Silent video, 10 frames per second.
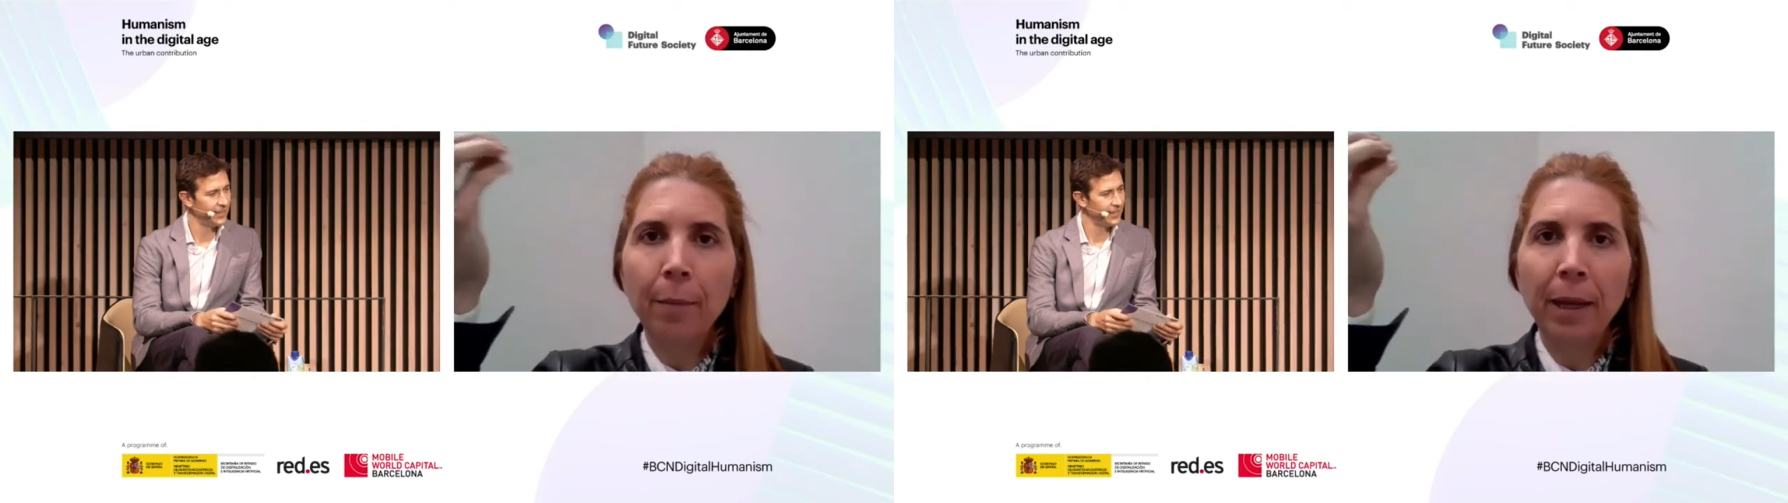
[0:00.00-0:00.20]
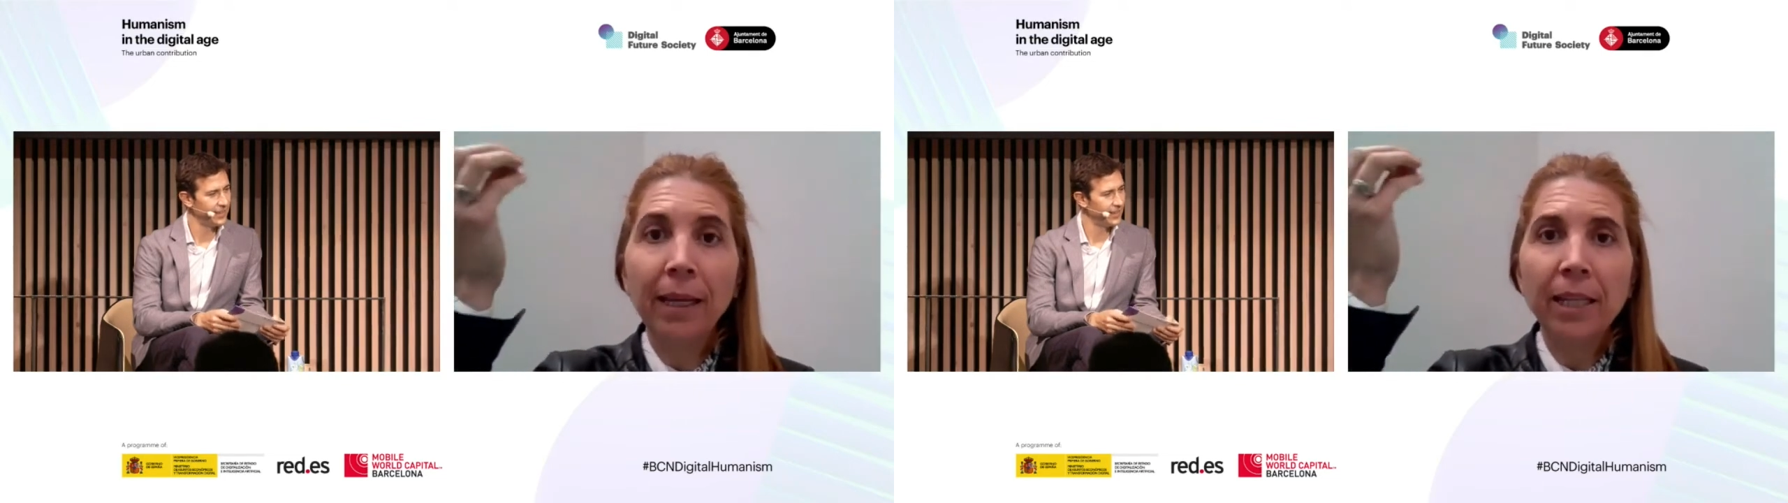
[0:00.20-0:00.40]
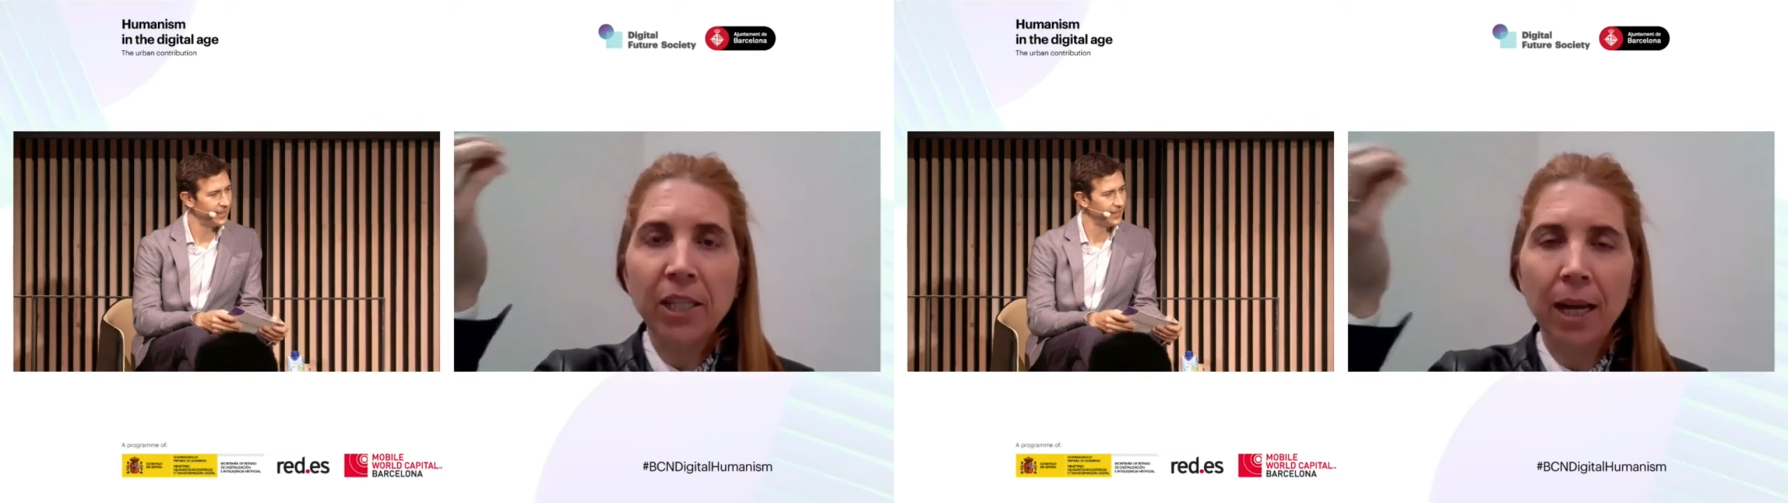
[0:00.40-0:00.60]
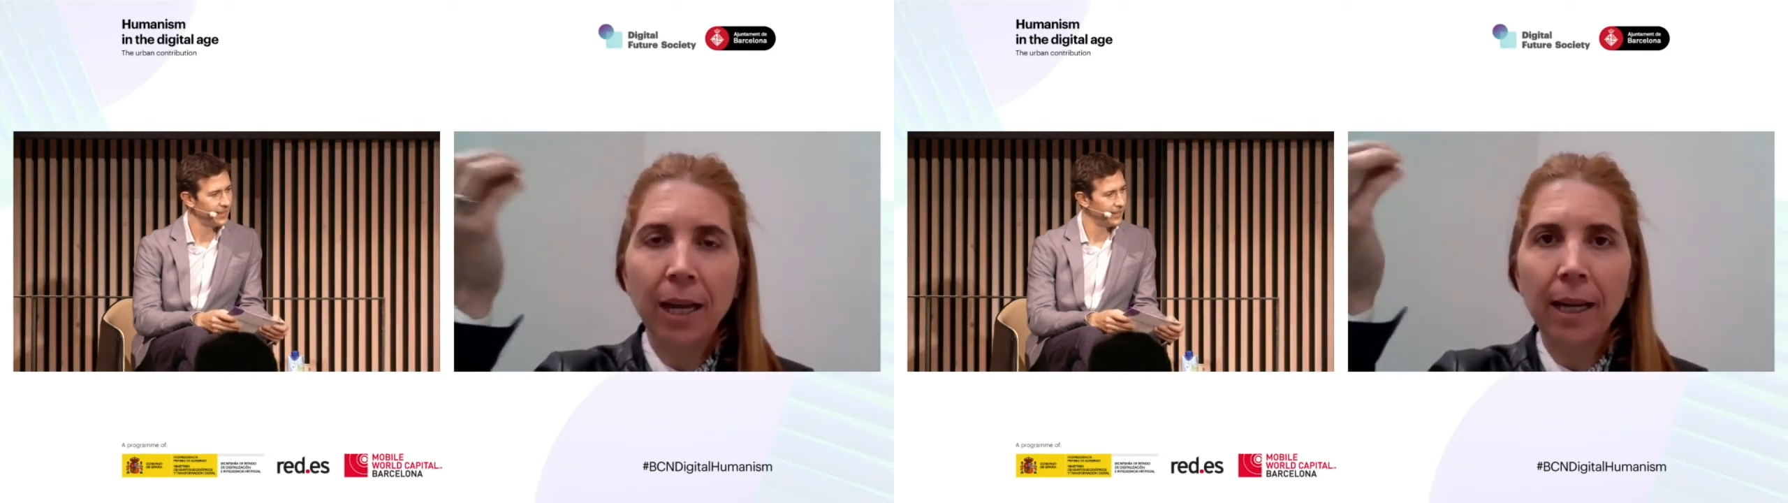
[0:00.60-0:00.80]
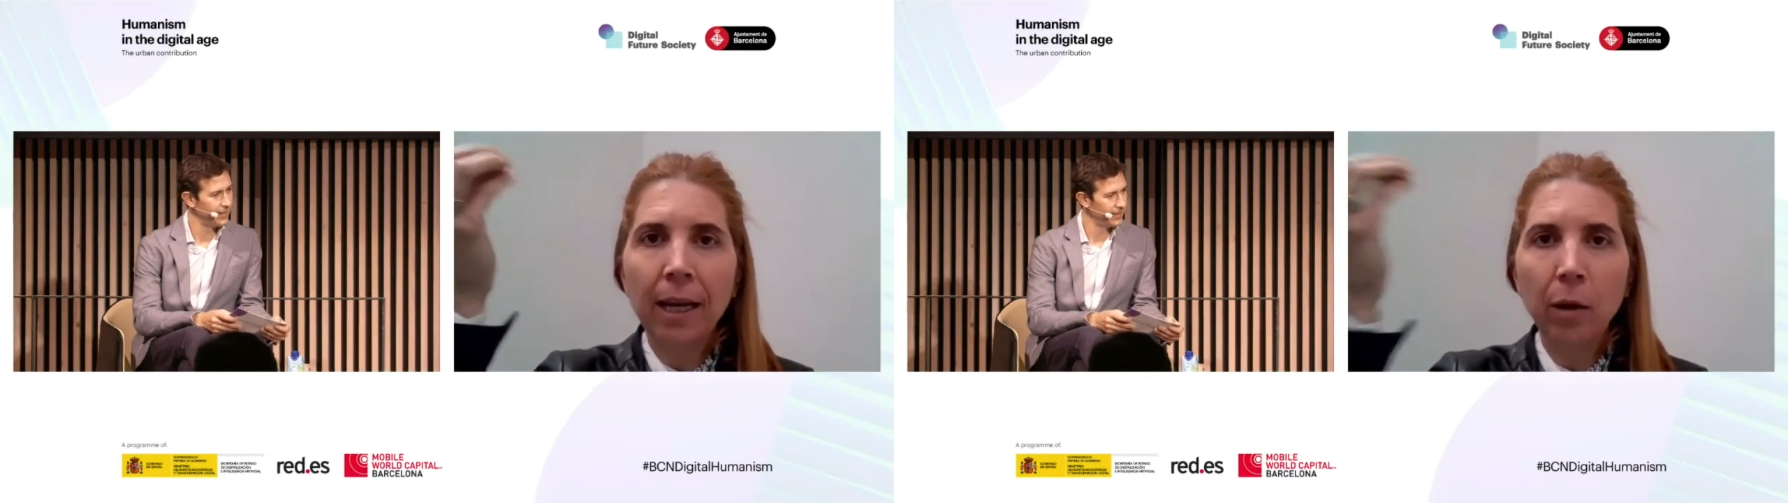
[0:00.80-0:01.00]
mainly
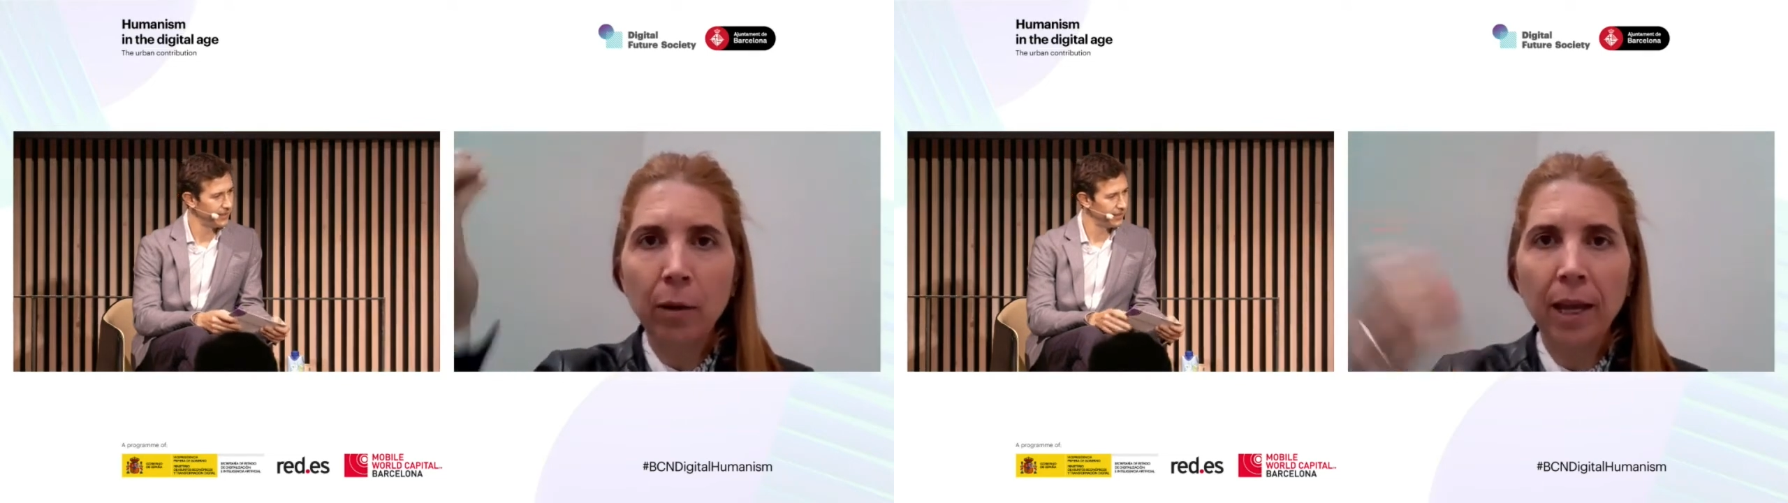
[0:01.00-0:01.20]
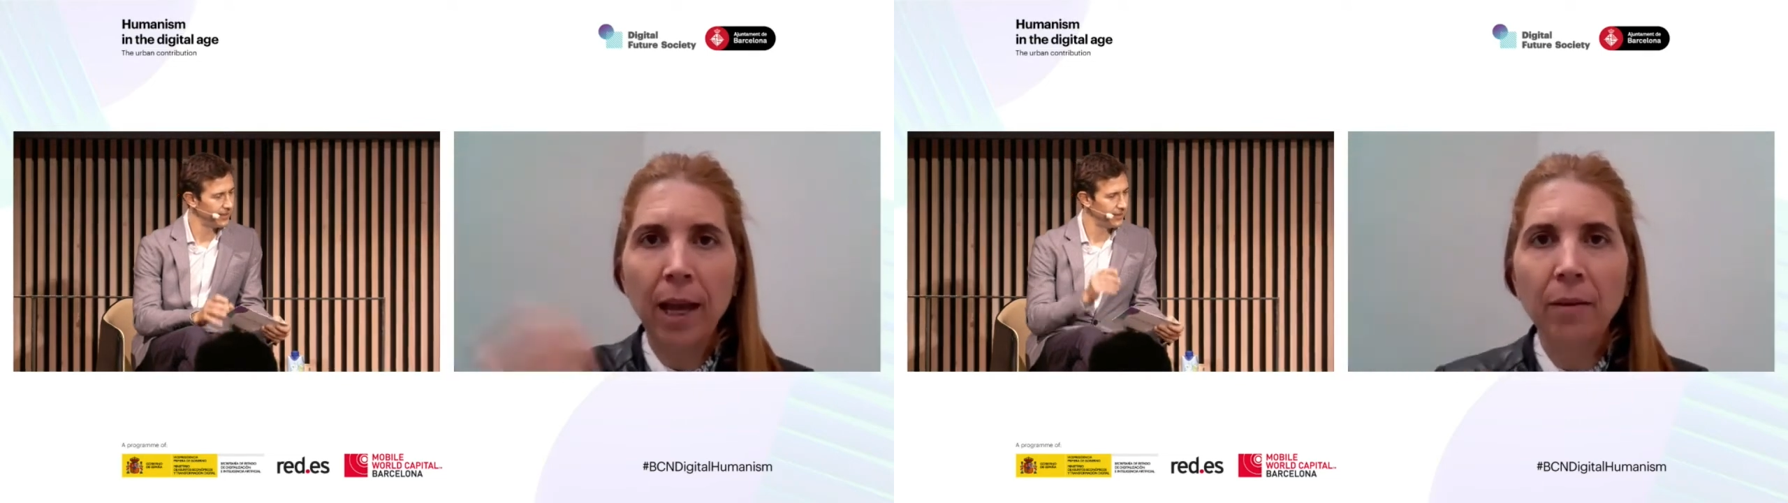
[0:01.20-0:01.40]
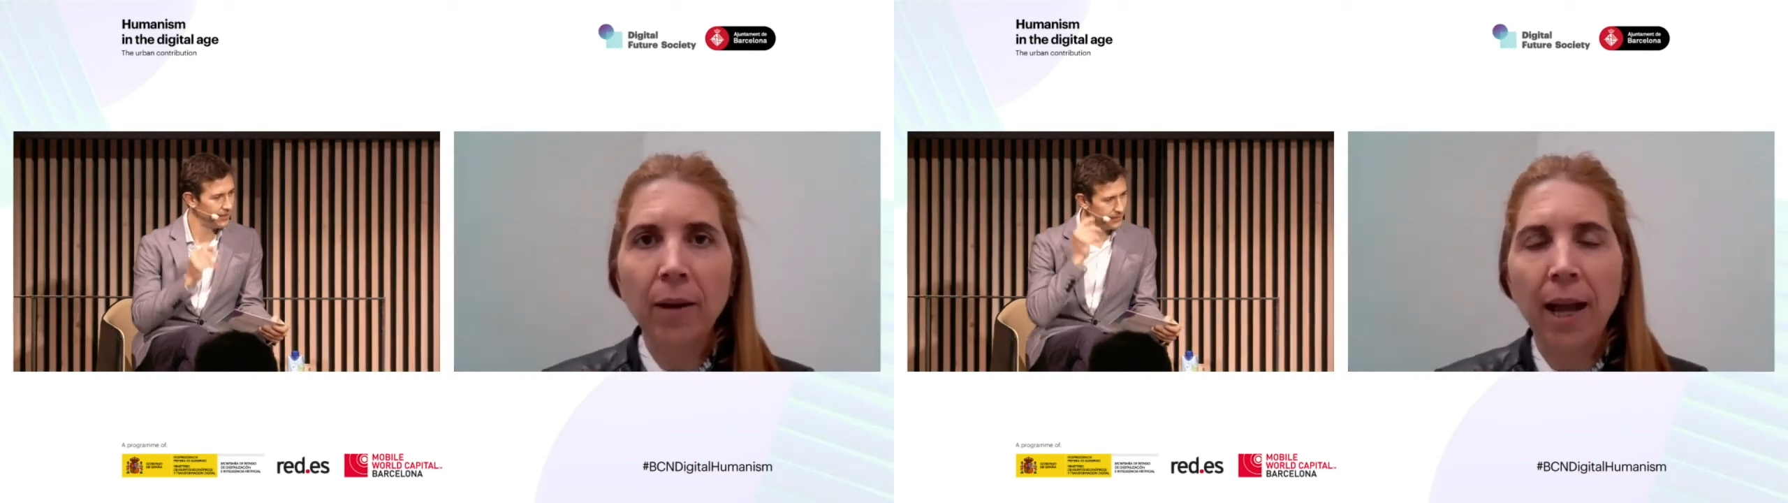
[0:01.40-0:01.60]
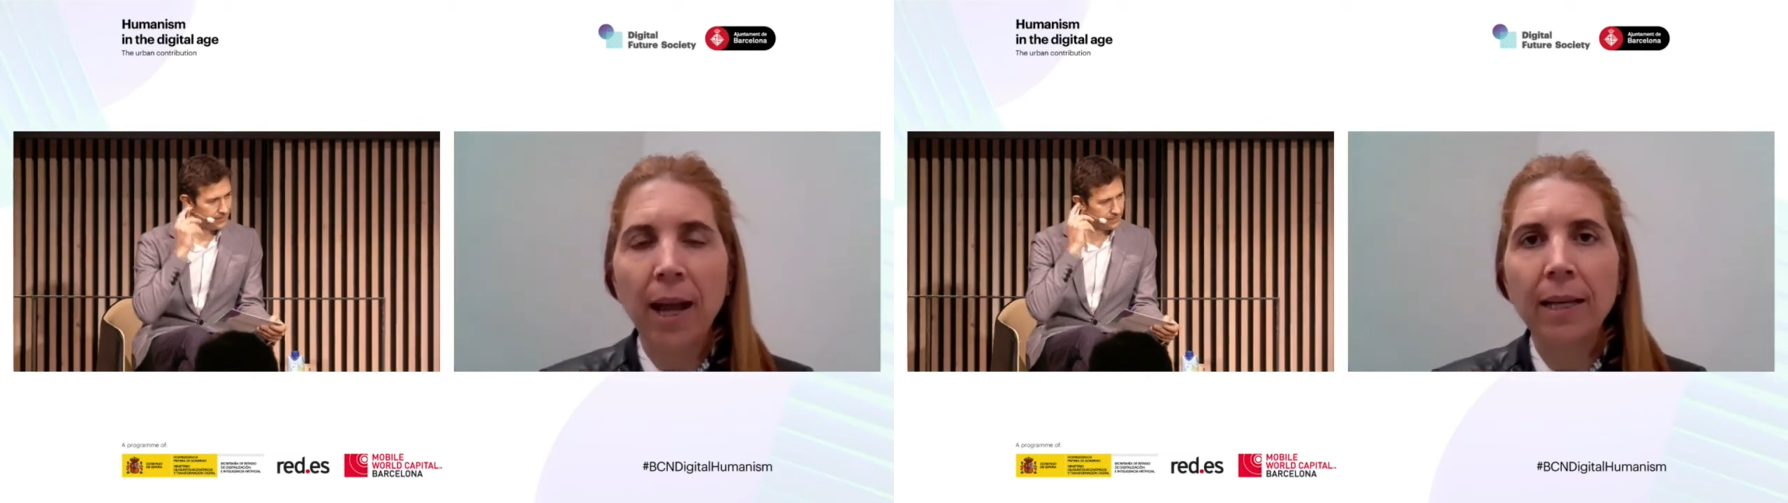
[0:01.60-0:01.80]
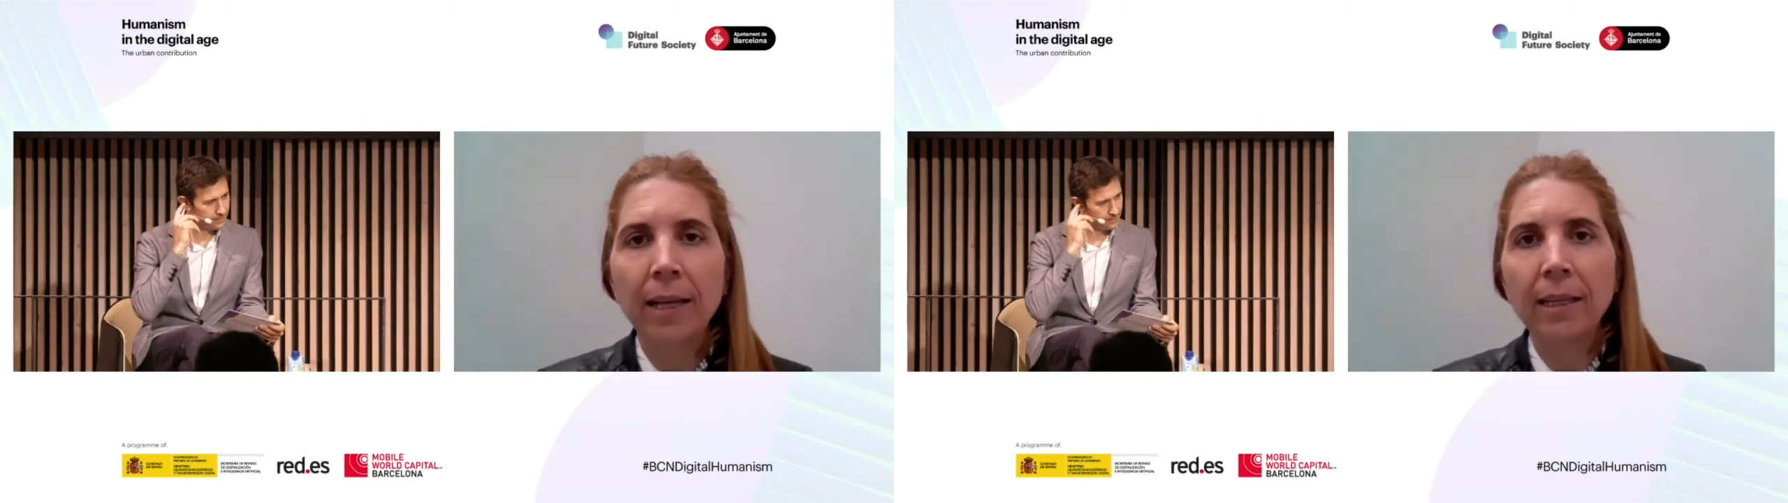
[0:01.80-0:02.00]
China, on the other
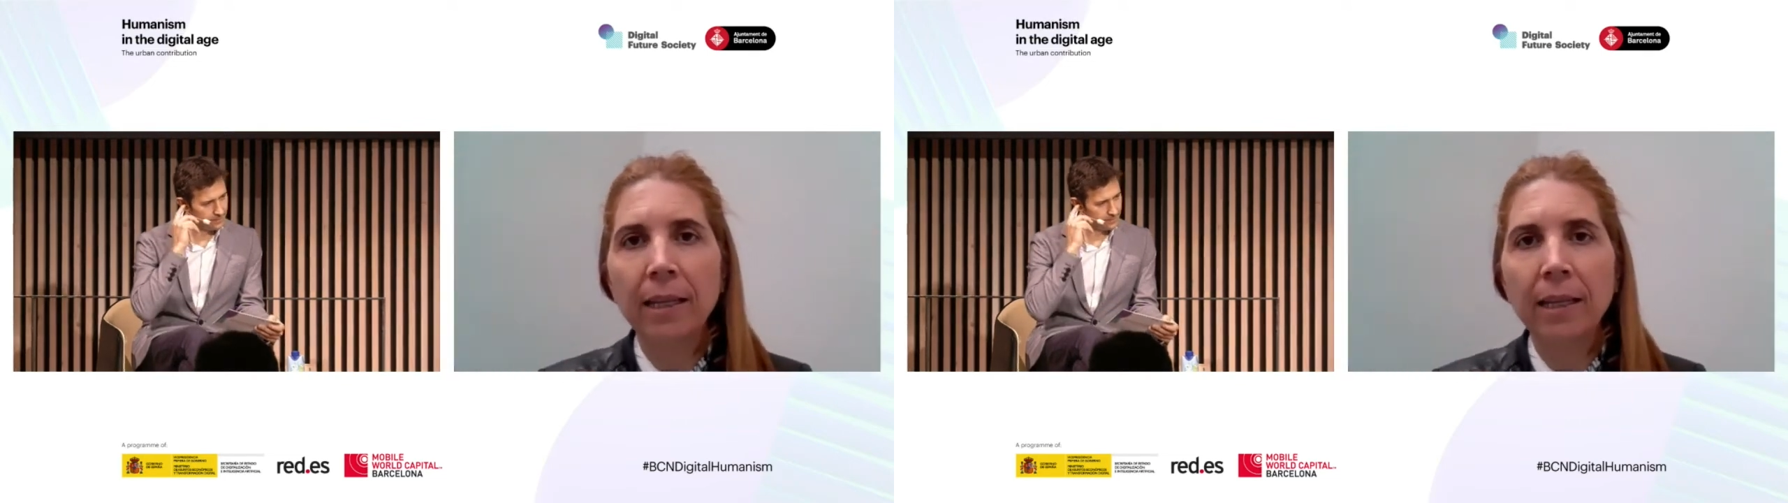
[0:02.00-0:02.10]
hand,